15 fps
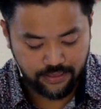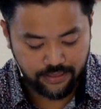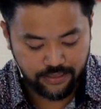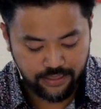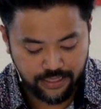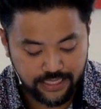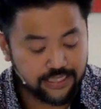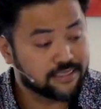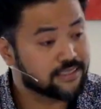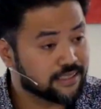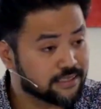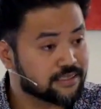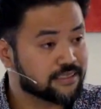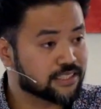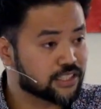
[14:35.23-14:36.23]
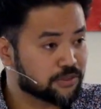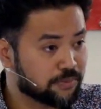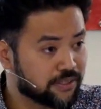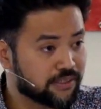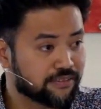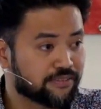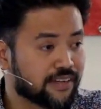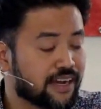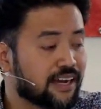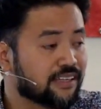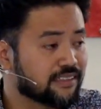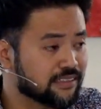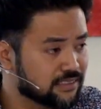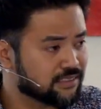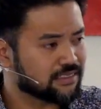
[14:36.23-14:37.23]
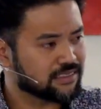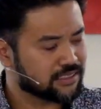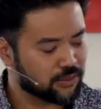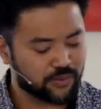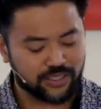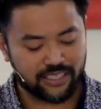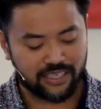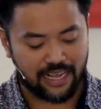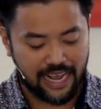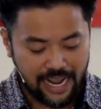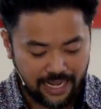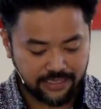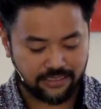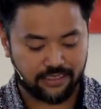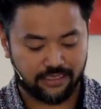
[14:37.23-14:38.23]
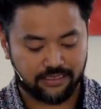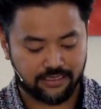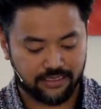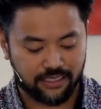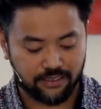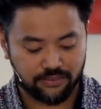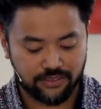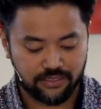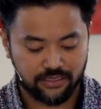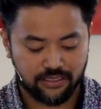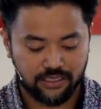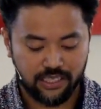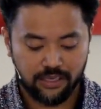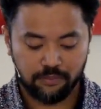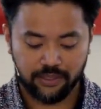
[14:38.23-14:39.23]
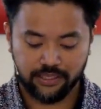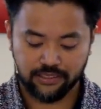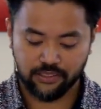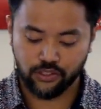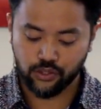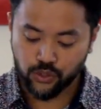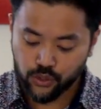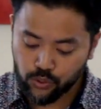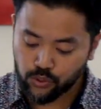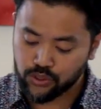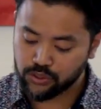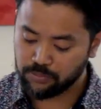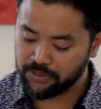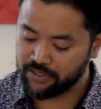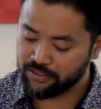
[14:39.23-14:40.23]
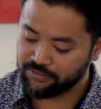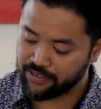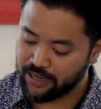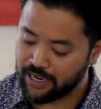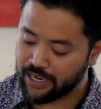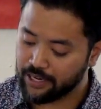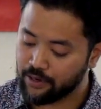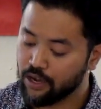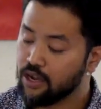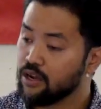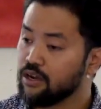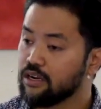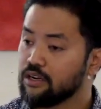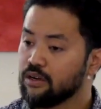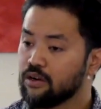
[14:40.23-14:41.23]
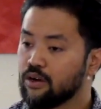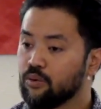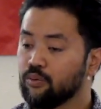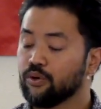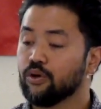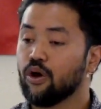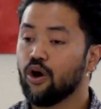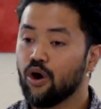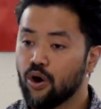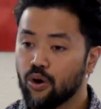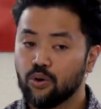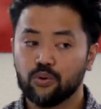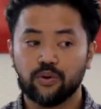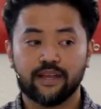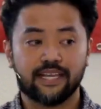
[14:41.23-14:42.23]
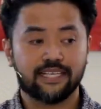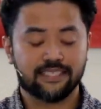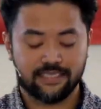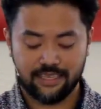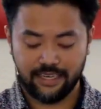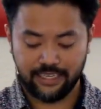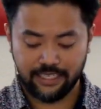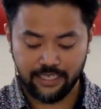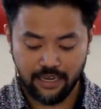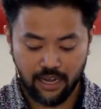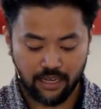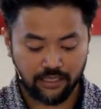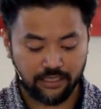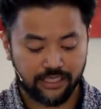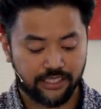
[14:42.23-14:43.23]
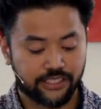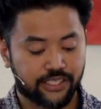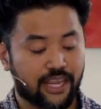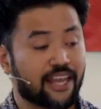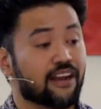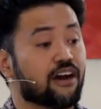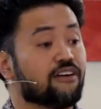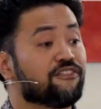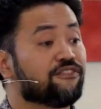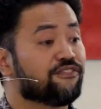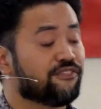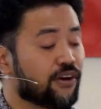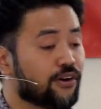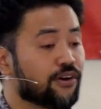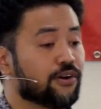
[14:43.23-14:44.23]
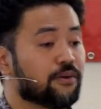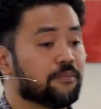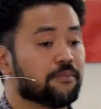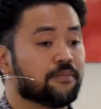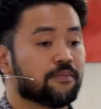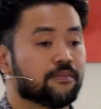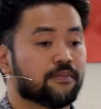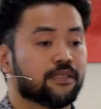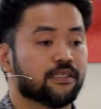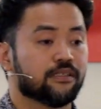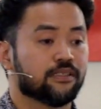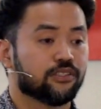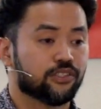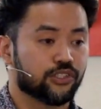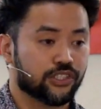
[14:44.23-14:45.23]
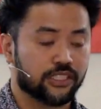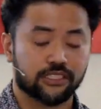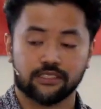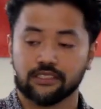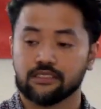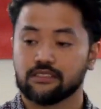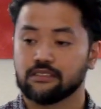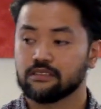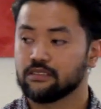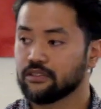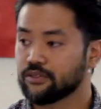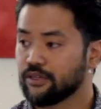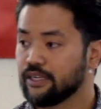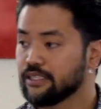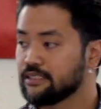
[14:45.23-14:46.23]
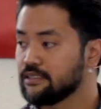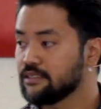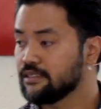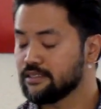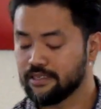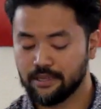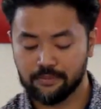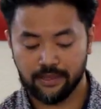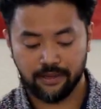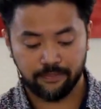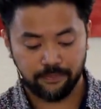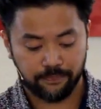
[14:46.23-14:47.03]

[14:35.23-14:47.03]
Is this the Spirit of God? These are things that we need to ask ourselves. Because the true Spirit of God will always acknowledge and affirm Jesus Christ. Amen?